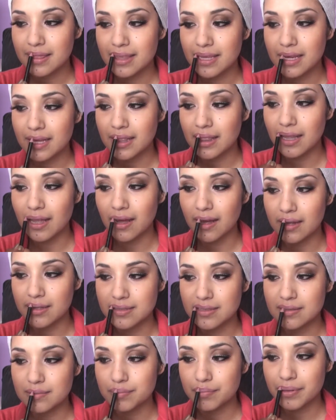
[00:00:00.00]
the
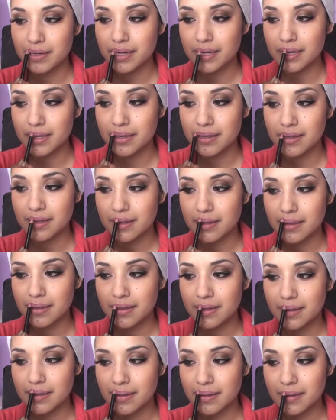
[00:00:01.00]
gloss, but
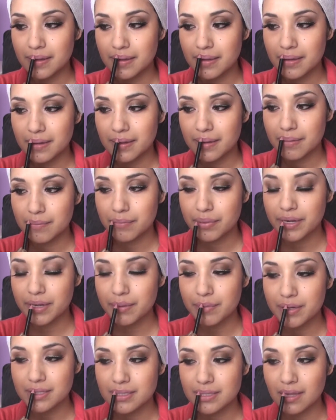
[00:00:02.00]

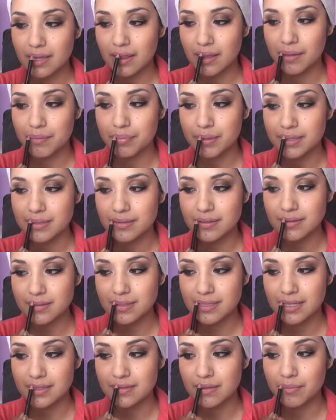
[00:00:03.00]
pretty much the lip pencil
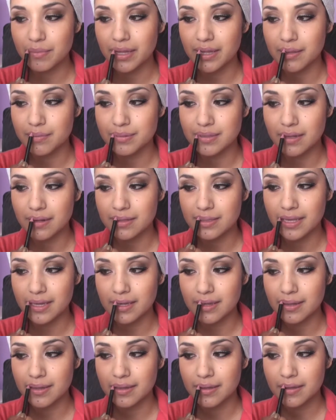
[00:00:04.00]
stays on my lips all
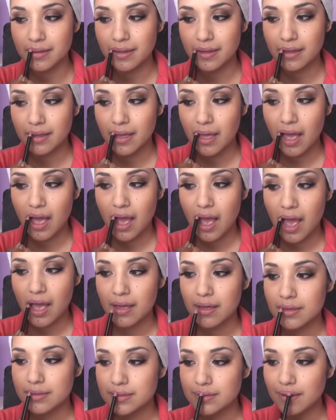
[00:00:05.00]
day.
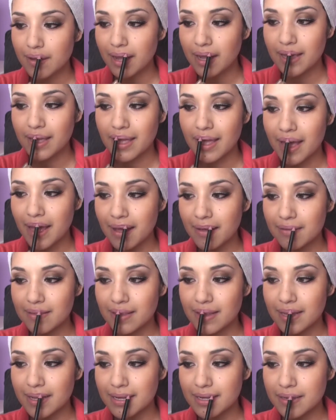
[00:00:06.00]
So I
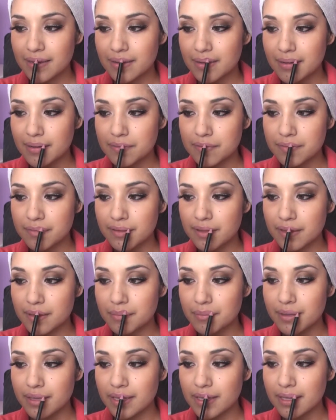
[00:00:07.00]
outline them, fill
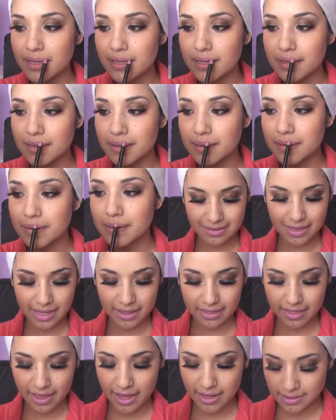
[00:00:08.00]
them in
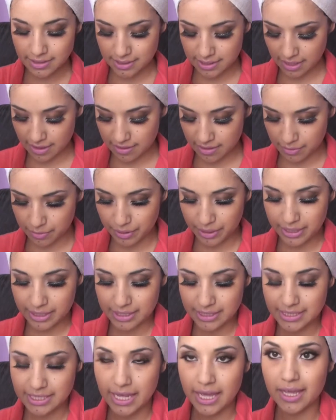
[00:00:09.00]
like that, and then we're
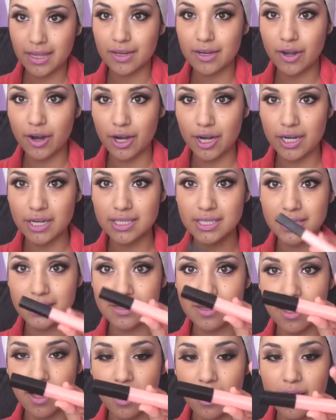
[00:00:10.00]
gonna take
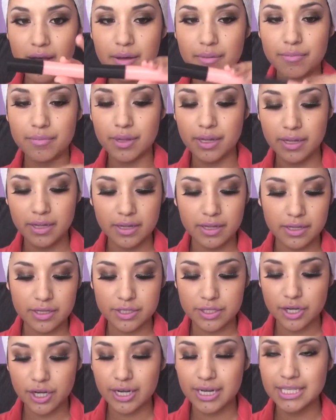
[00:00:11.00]
NARS
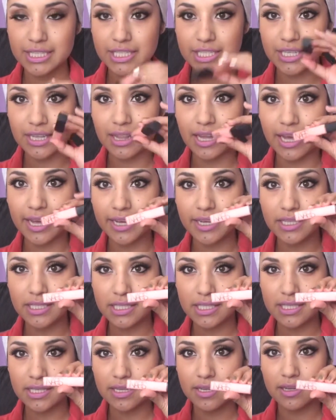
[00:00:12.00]
Turkish
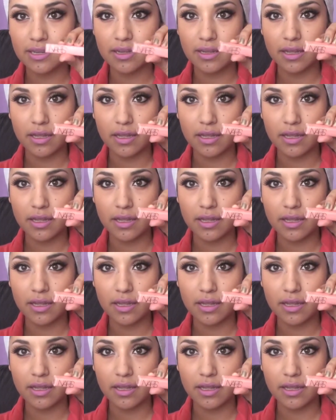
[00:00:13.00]
Delight.